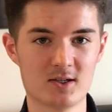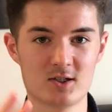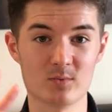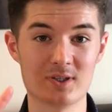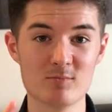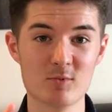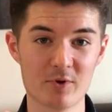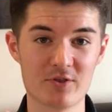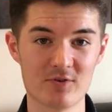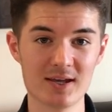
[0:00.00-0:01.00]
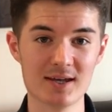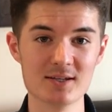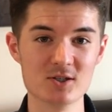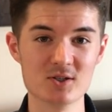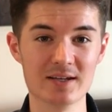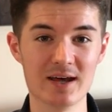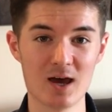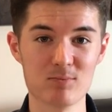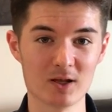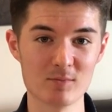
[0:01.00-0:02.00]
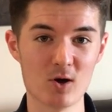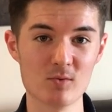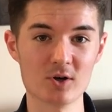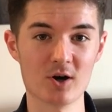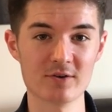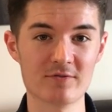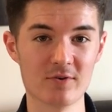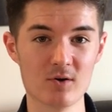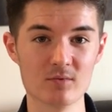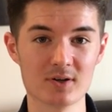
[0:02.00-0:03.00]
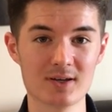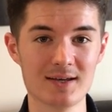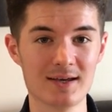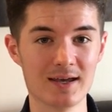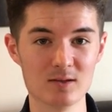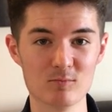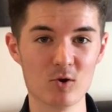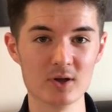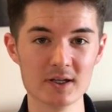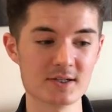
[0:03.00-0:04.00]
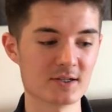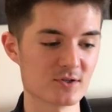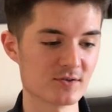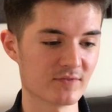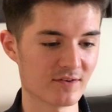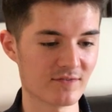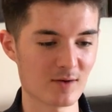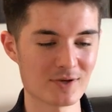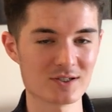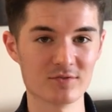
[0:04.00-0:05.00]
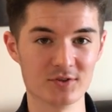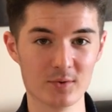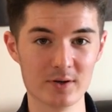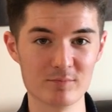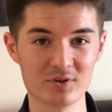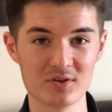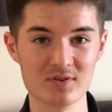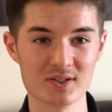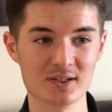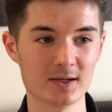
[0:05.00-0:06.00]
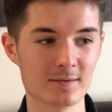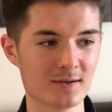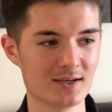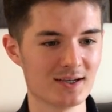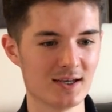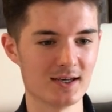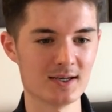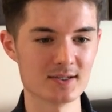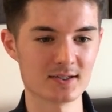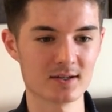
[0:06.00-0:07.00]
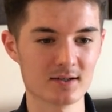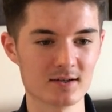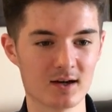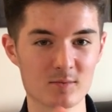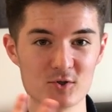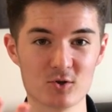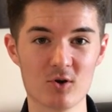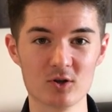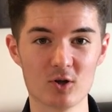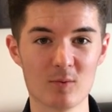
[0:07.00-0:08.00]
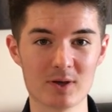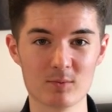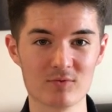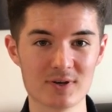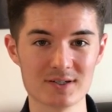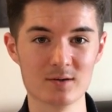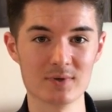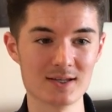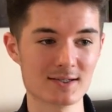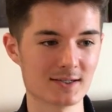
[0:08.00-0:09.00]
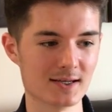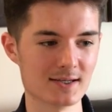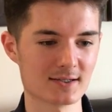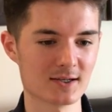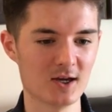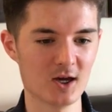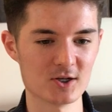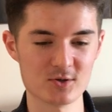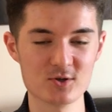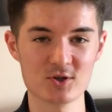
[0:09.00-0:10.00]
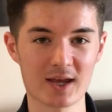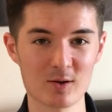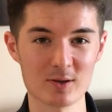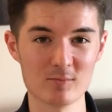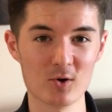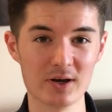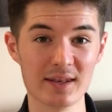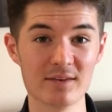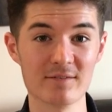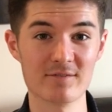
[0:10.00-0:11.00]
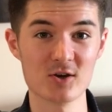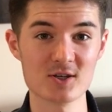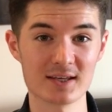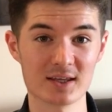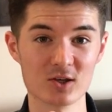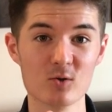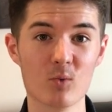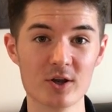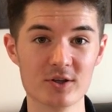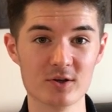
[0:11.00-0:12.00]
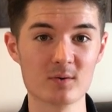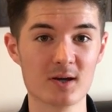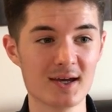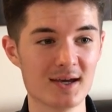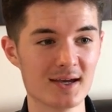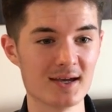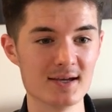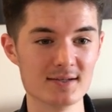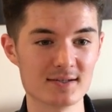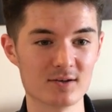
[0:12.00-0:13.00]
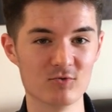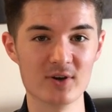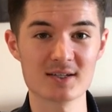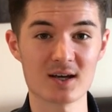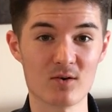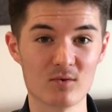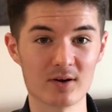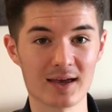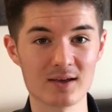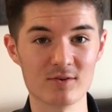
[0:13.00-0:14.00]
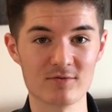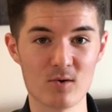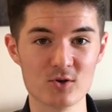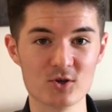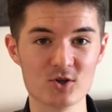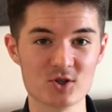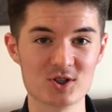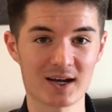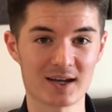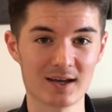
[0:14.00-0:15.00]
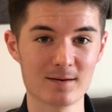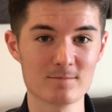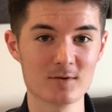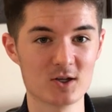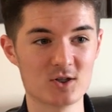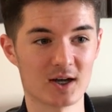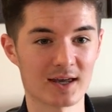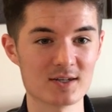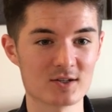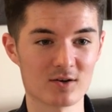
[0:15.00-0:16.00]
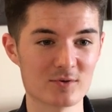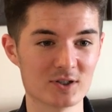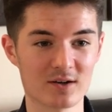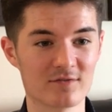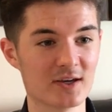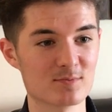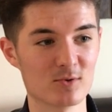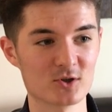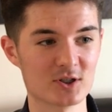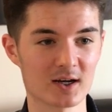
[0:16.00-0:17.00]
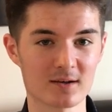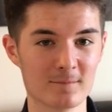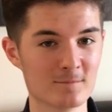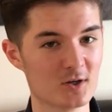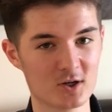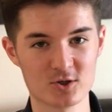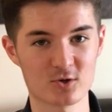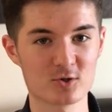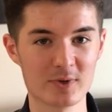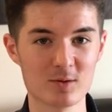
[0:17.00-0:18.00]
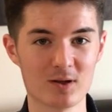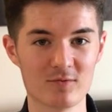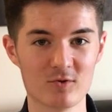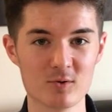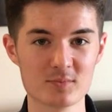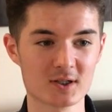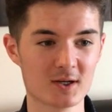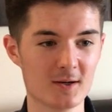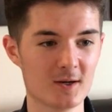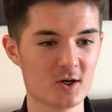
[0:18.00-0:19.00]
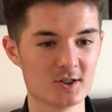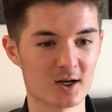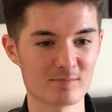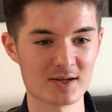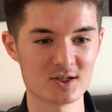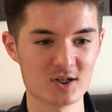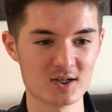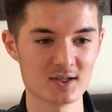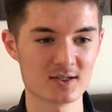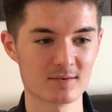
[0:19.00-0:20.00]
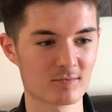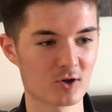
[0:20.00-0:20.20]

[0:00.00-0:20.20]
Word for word: So tip number three is using airplane mode on your phone in the morning. So something I found myself doing previously is, and I'm sure a lot of people resonate with this, is as soon as you get up in the morning, the first thing that you want to do is reach out and get your phone and just check it. Check Instagram, check Facebook, check social media platforms, check messages,